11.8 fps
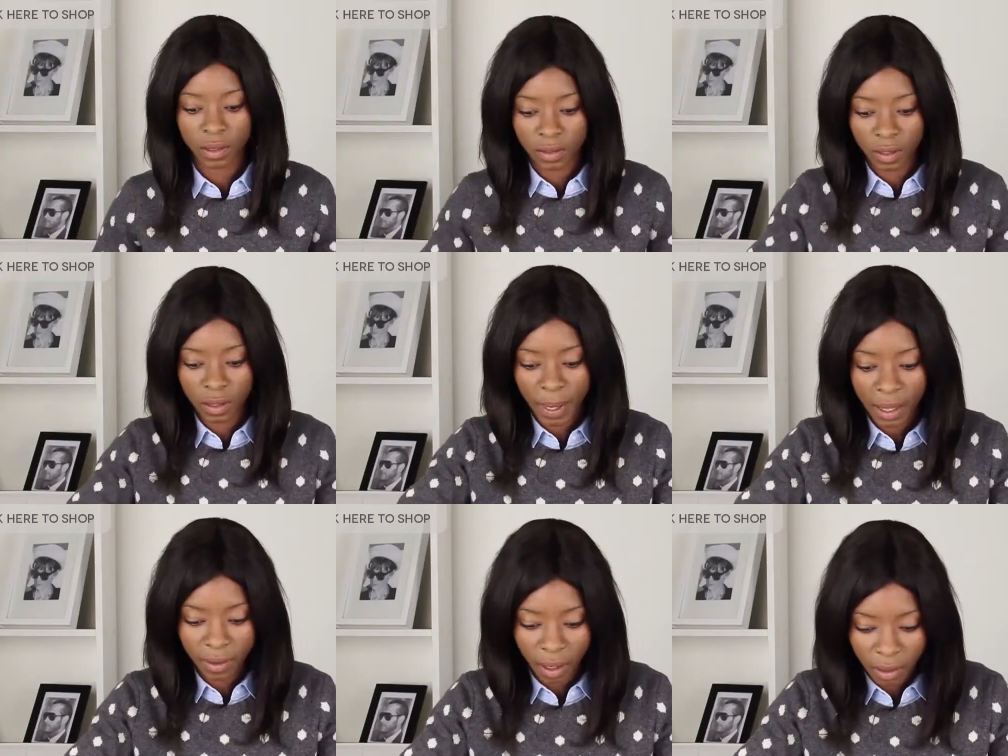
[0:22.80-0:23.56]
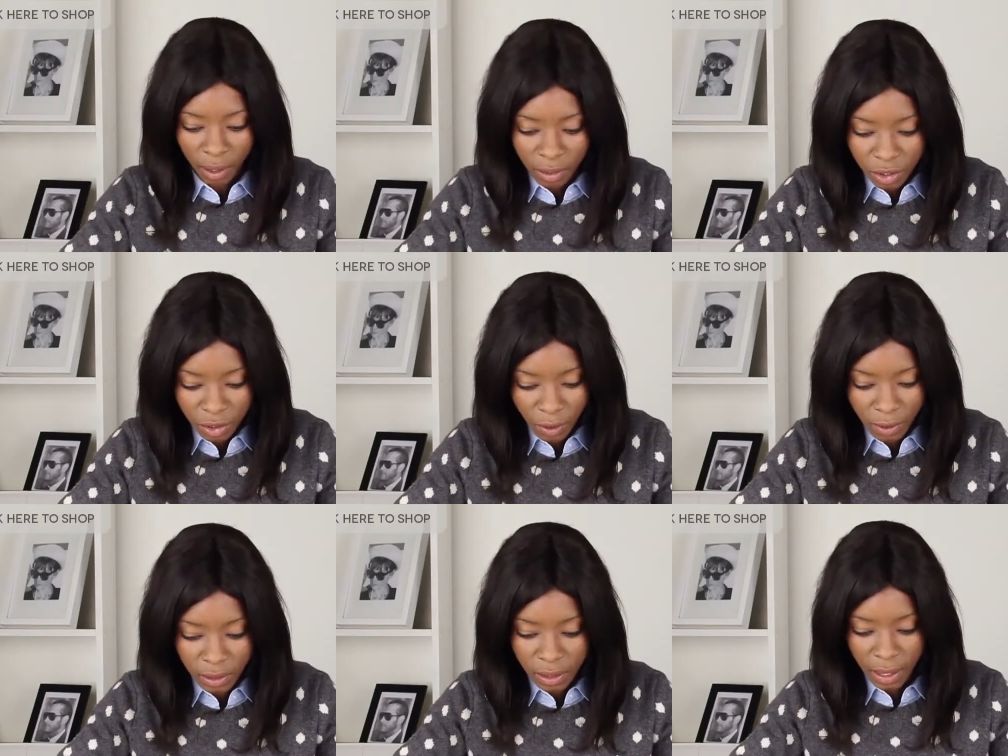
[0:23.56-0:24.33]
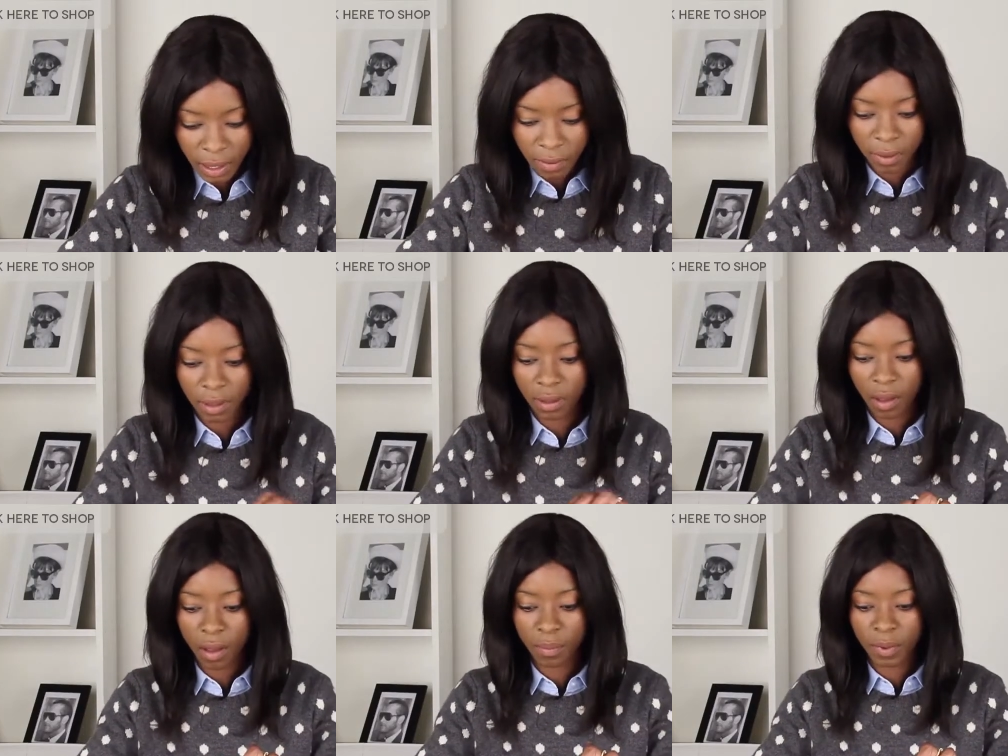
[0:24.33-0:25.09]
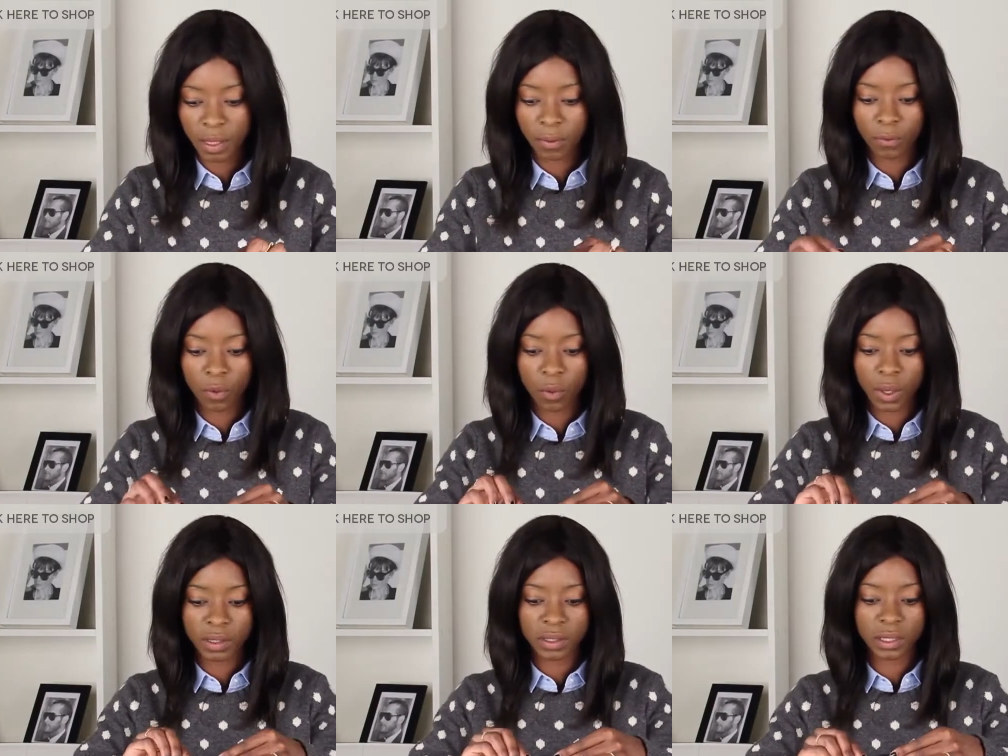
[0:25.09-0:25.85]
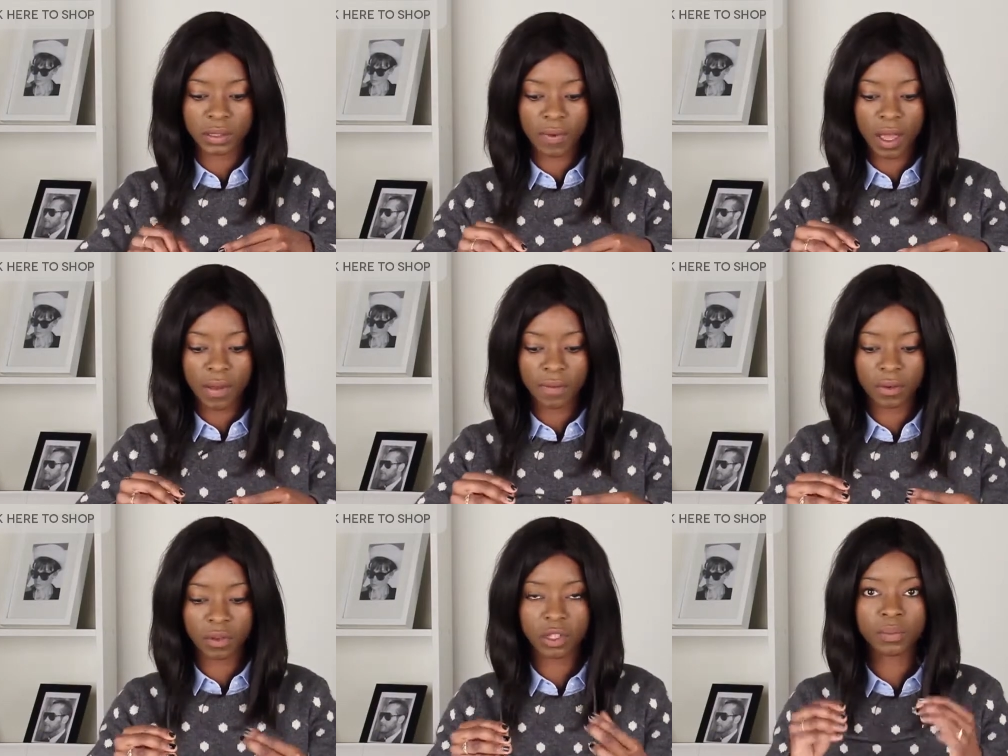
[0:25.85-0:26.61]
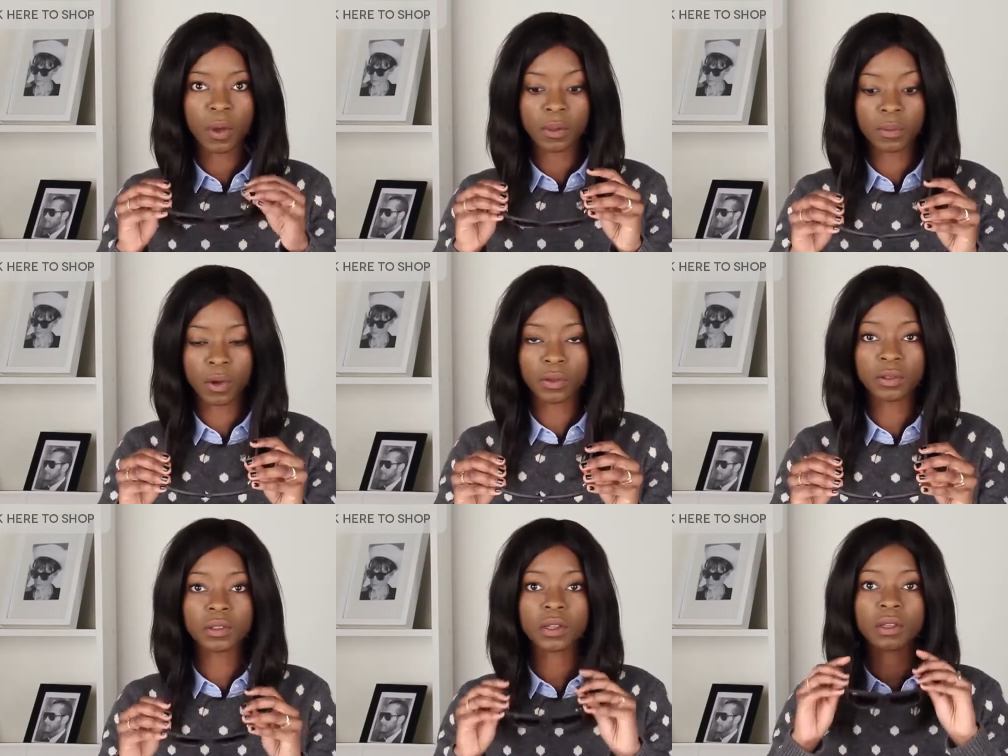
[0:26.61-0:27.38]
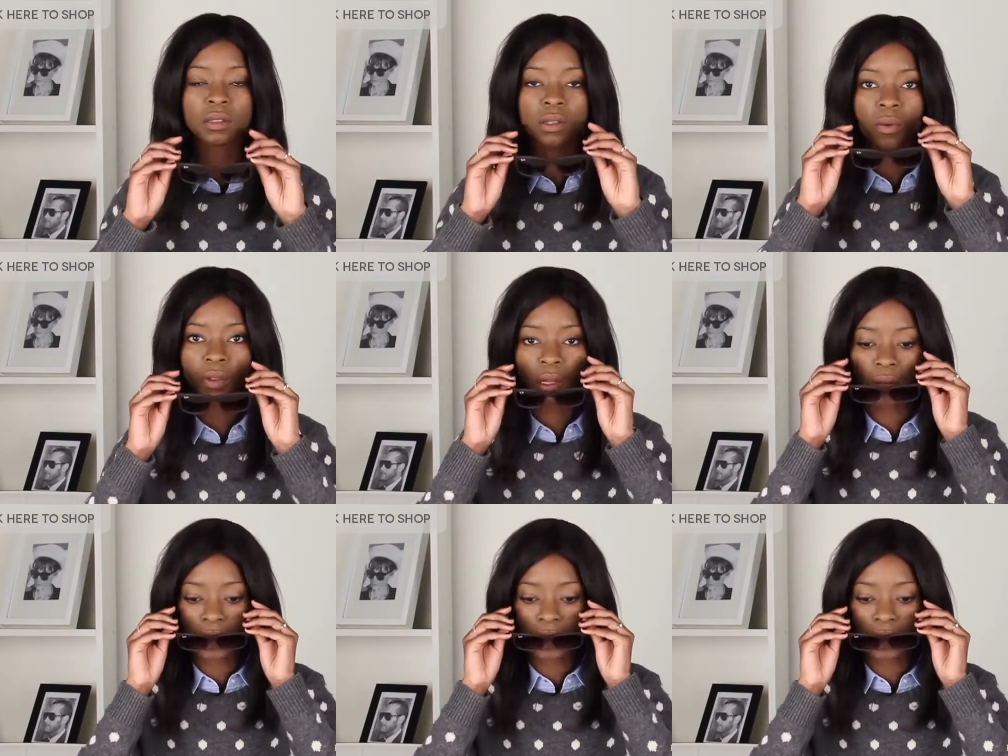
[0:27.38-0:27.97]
So the pair that I'd like to show you today, they're the RB4165 and I'll just pop them on so you can see what they